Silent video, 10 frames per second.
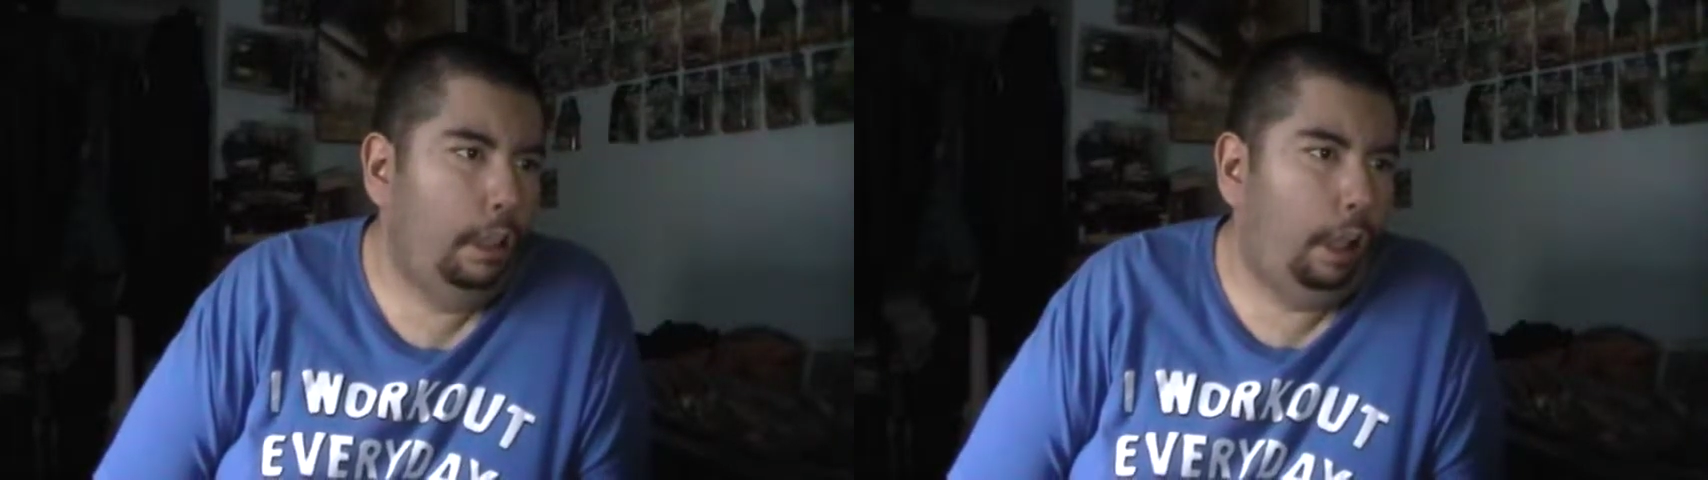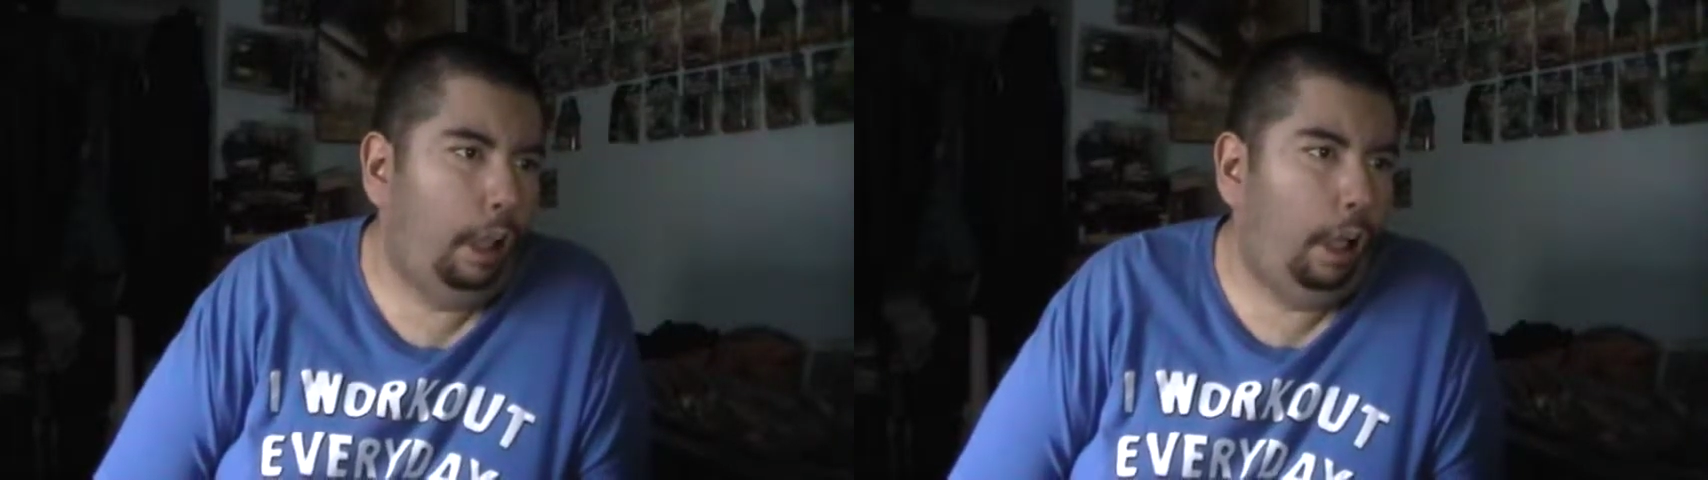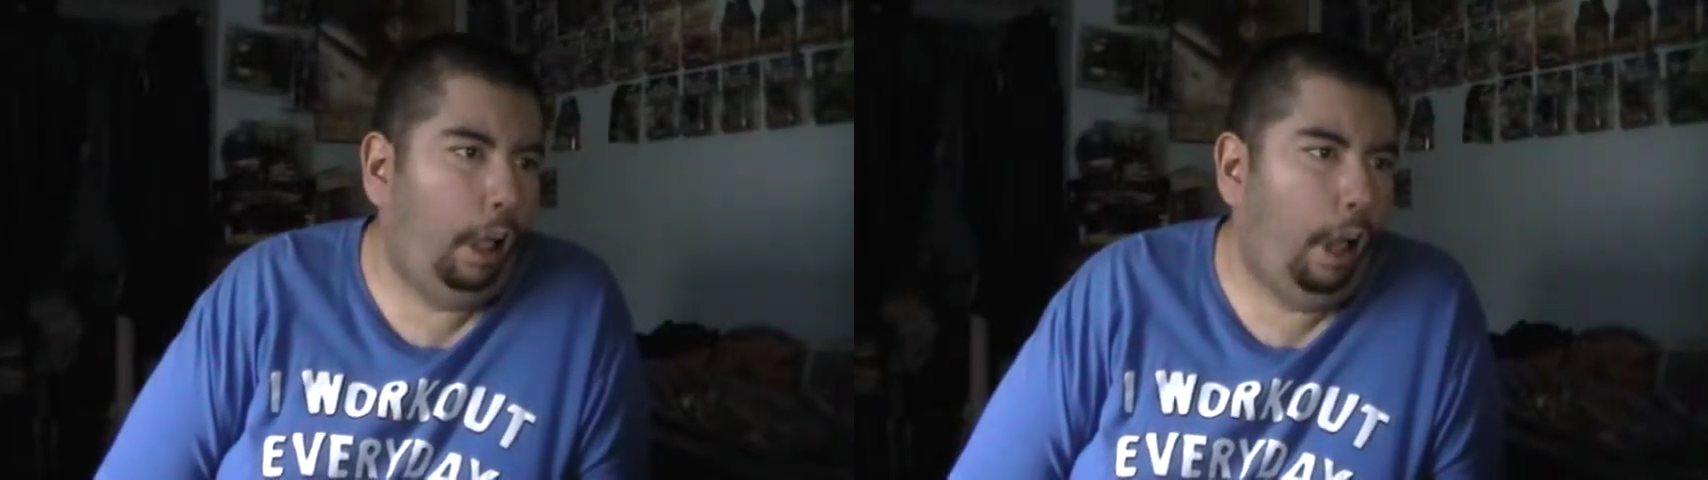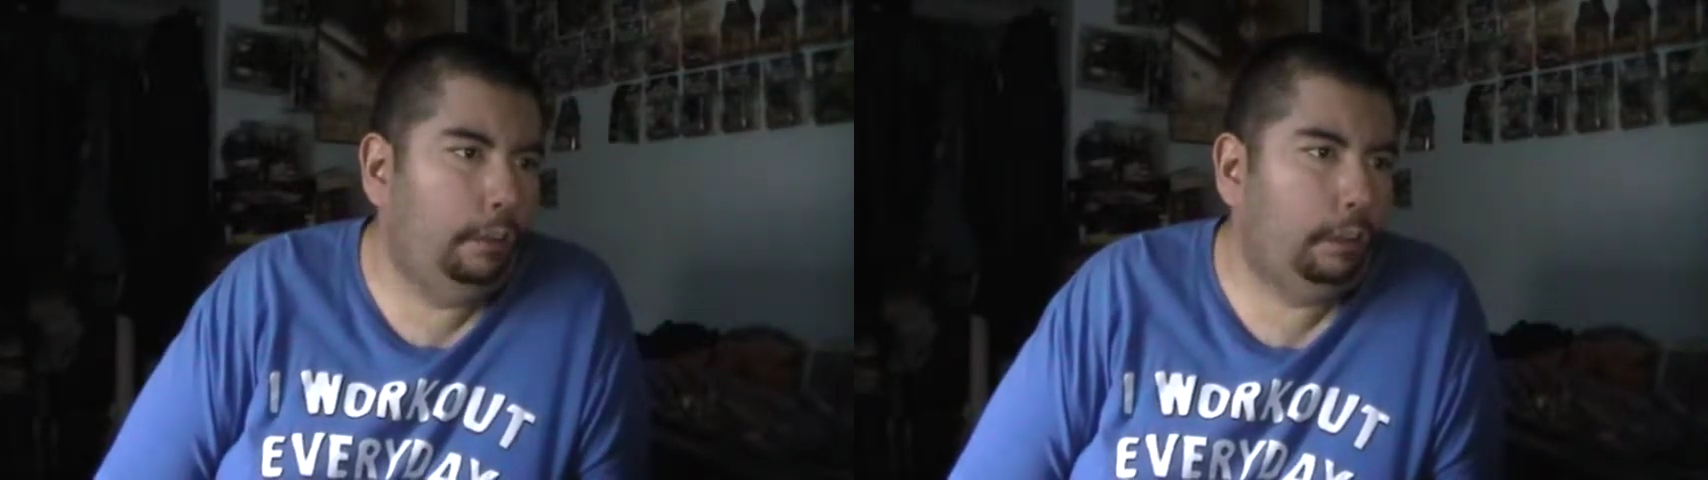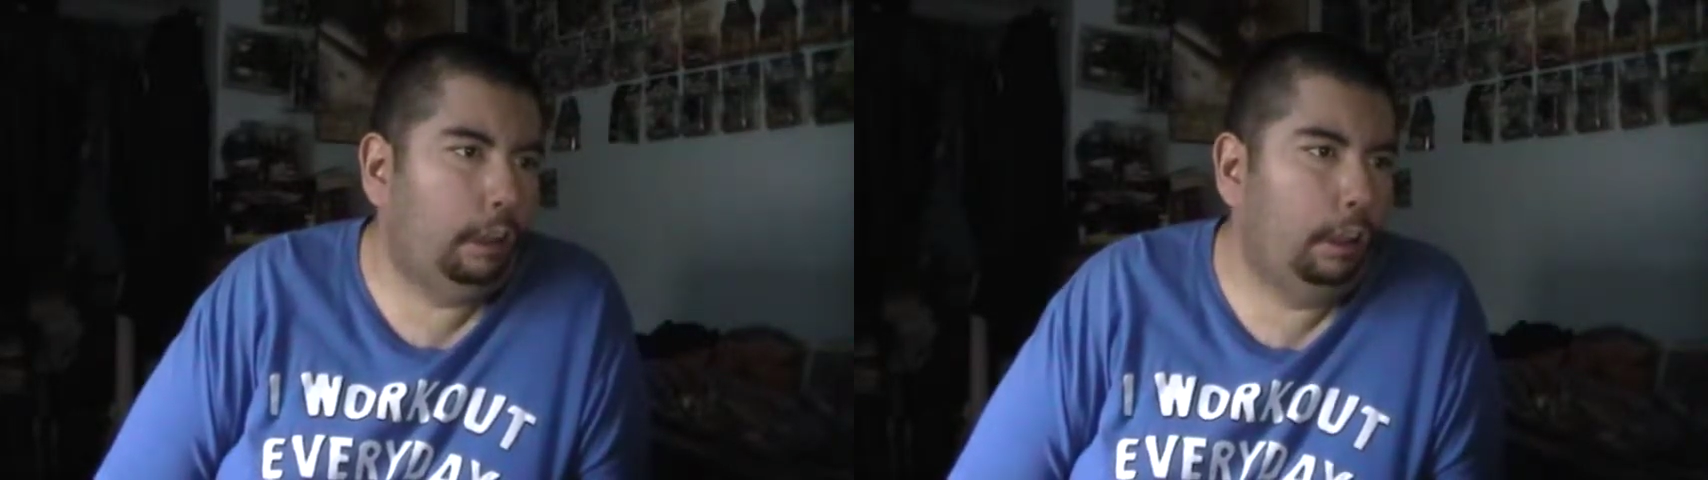
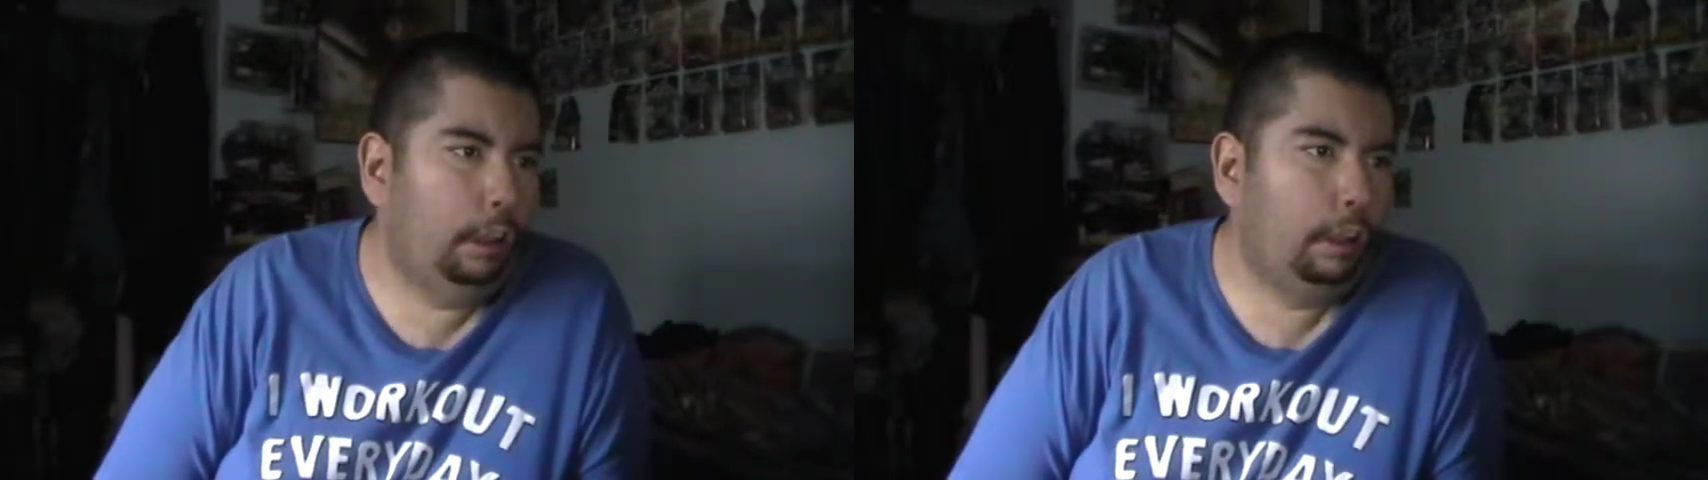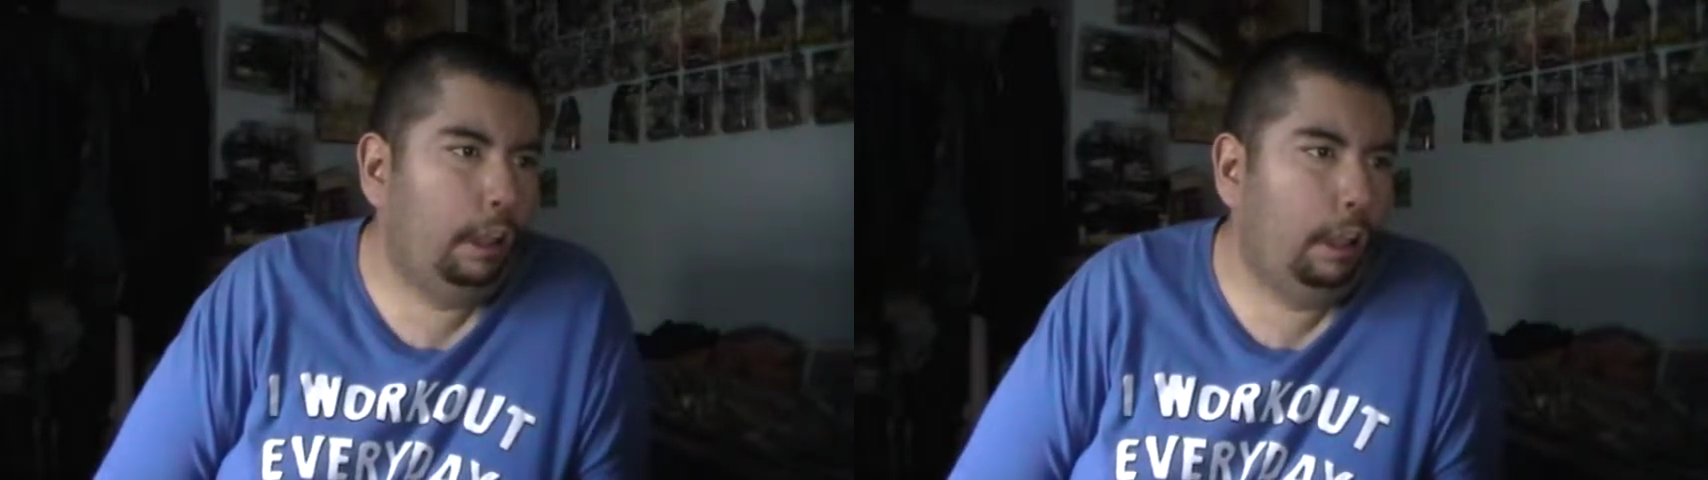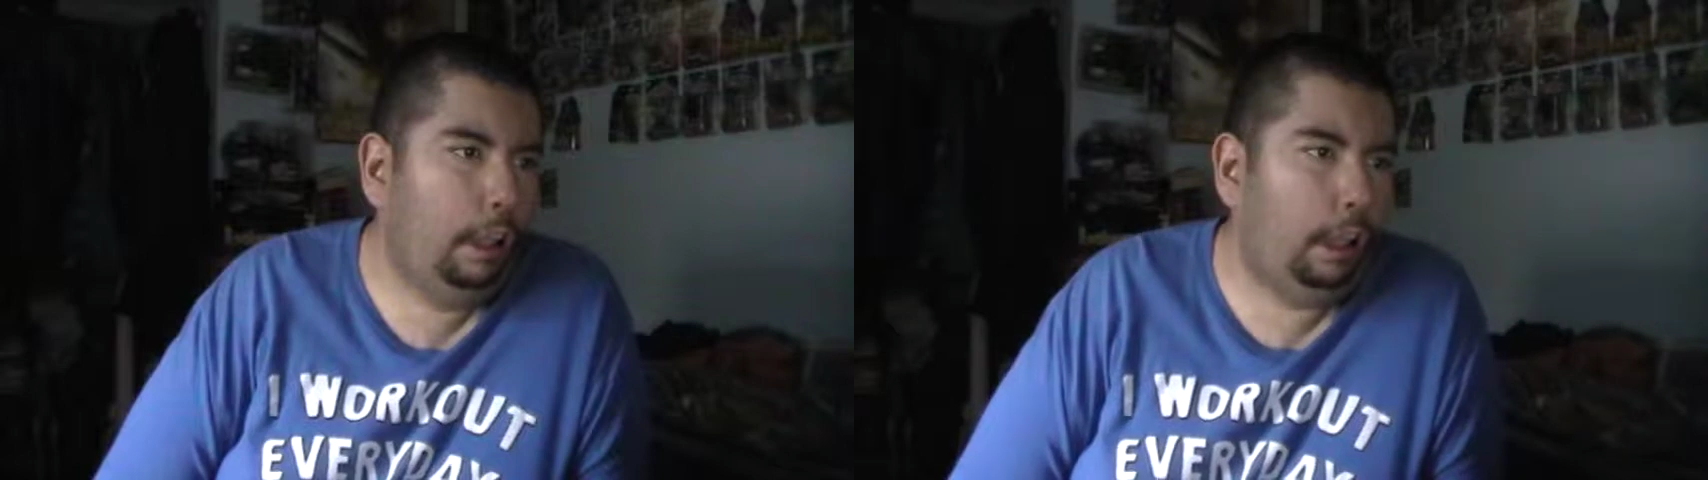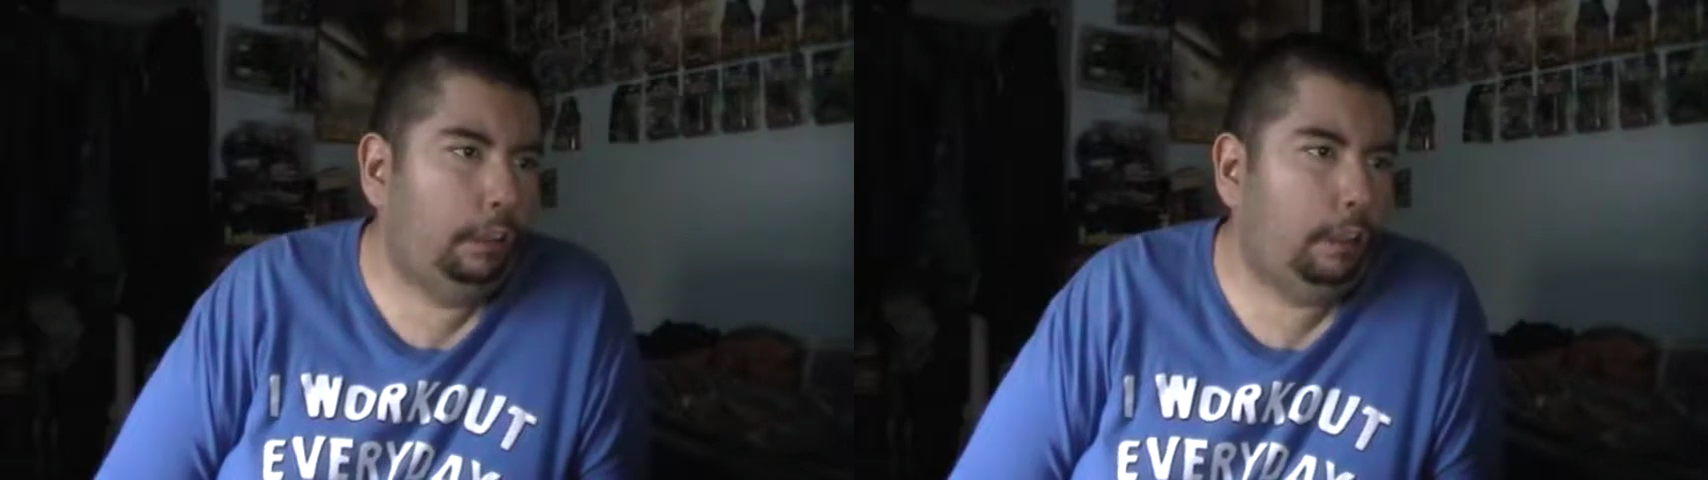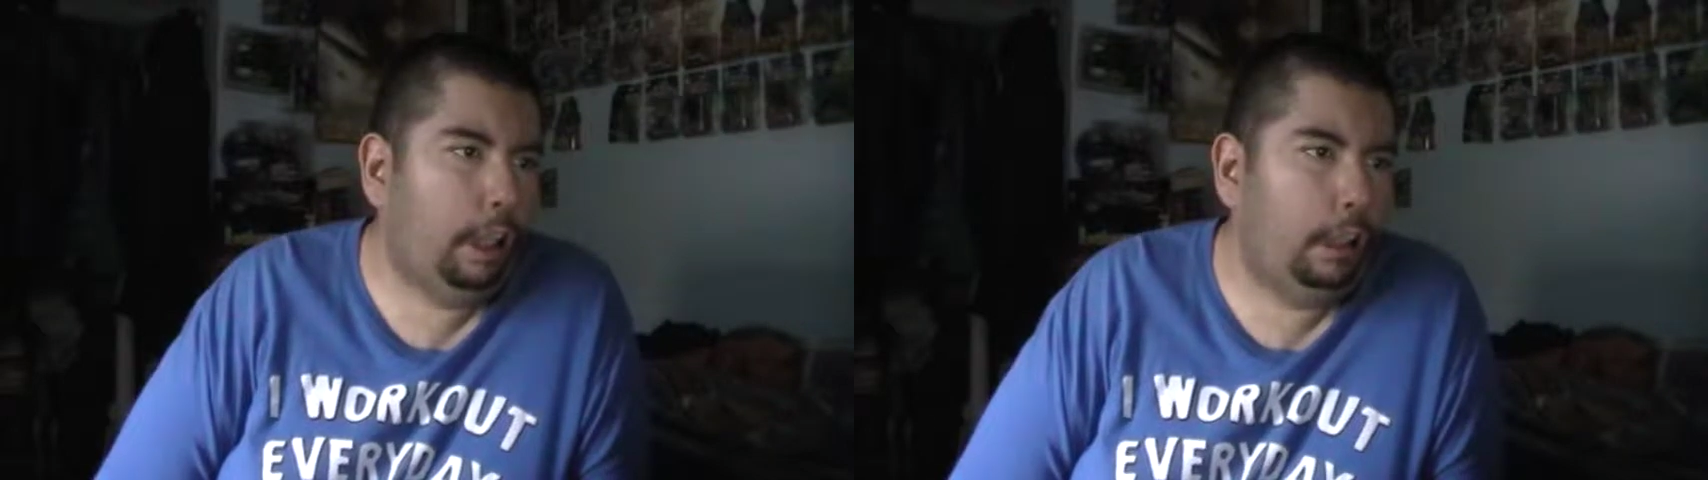On
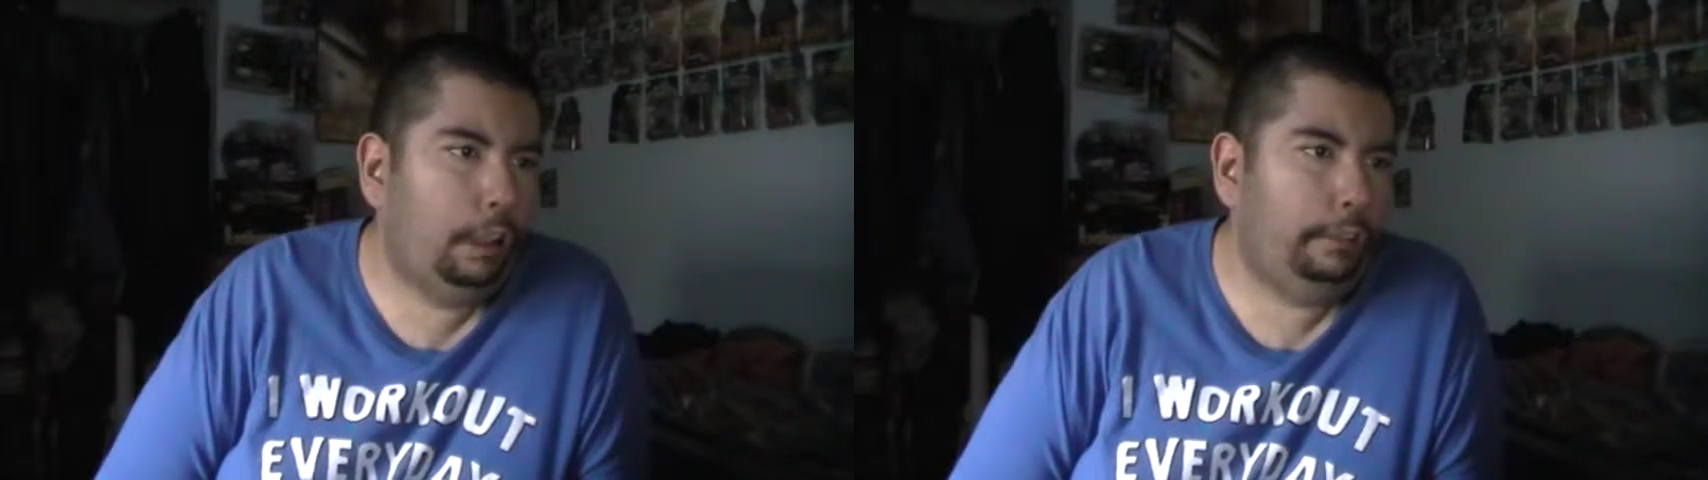the 10th,